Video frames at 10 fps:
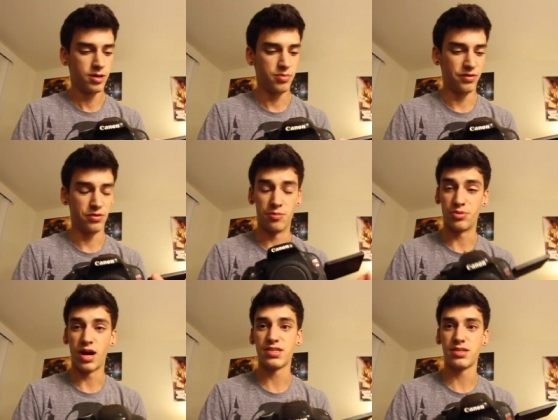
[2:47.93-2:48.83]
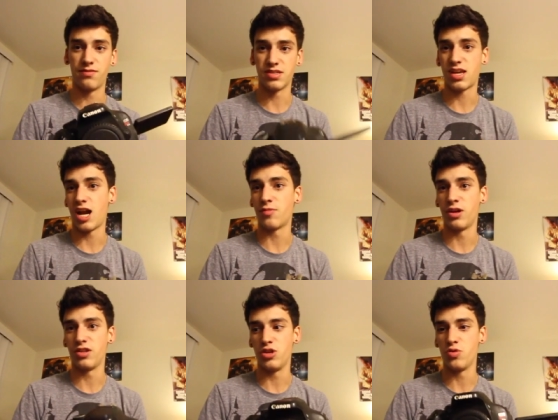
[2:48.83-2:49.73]
But for the price of this
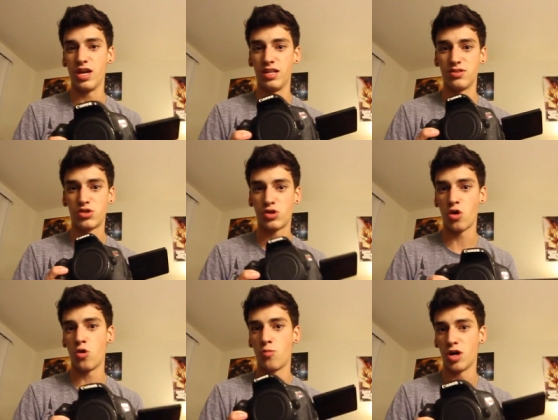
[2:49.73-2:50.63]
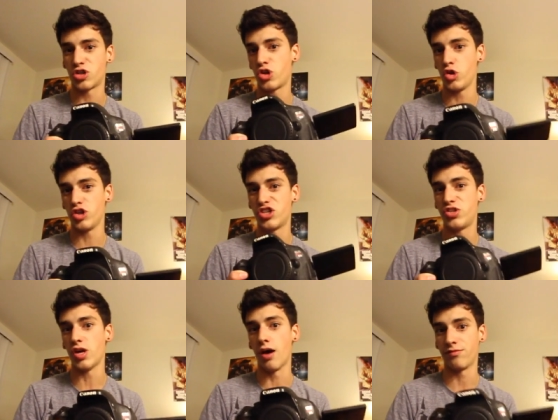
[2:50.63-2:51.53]
camera, you get so much good
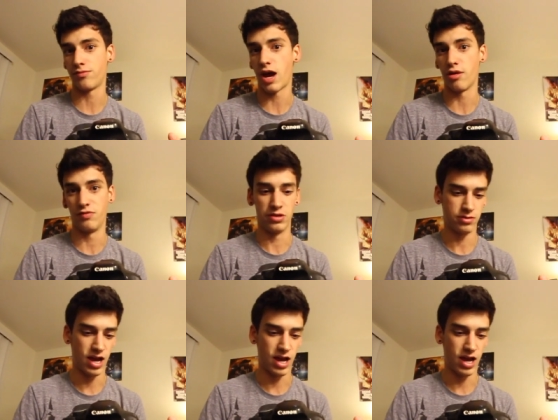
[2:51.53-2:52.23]
stuff out of it.